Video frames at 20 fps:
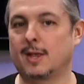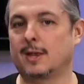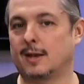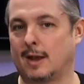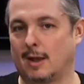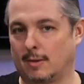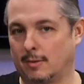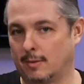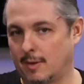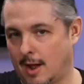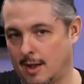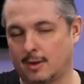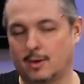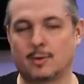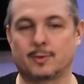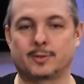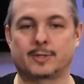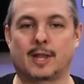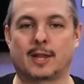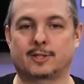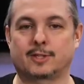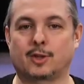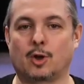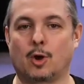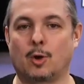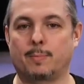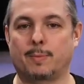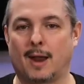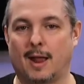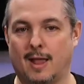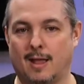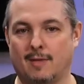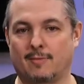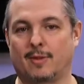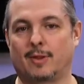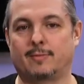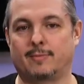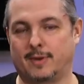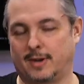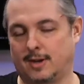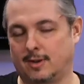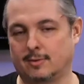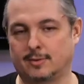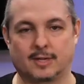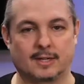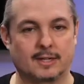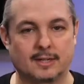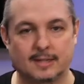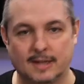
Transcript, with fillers: Now, it goes out of scope, and I have other videos that